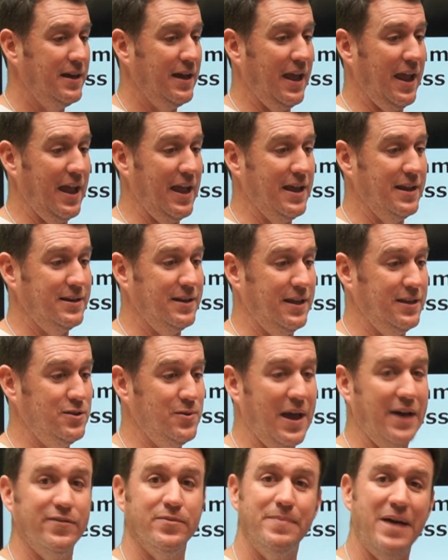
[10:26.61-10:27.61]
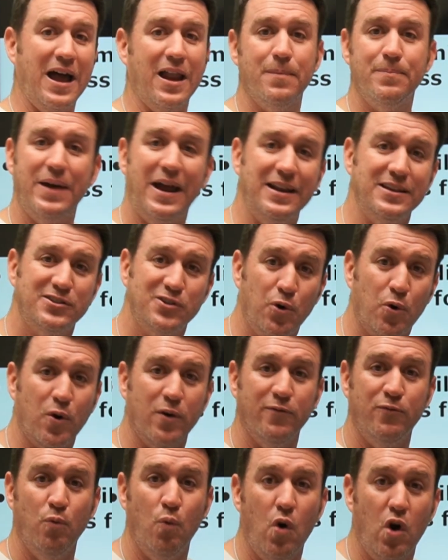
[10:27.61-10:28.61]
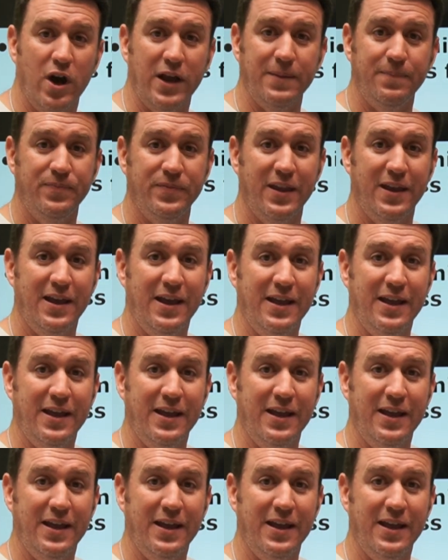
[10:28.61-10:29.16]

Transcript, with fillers: and you have a Malin score of one,